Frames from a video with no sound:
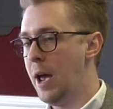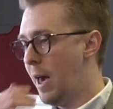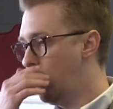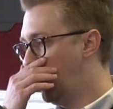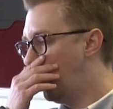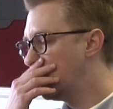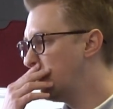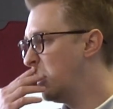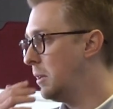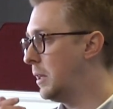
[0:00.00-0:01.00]
and then
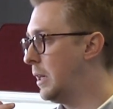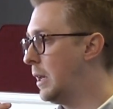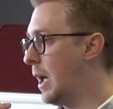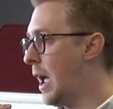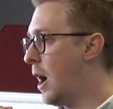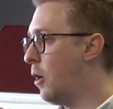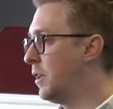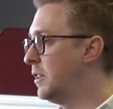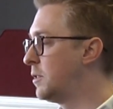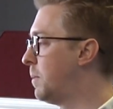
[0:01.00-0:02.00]
ultimately how
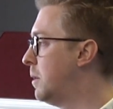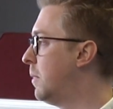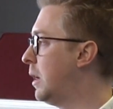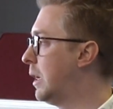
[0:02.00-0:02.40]
they spend money.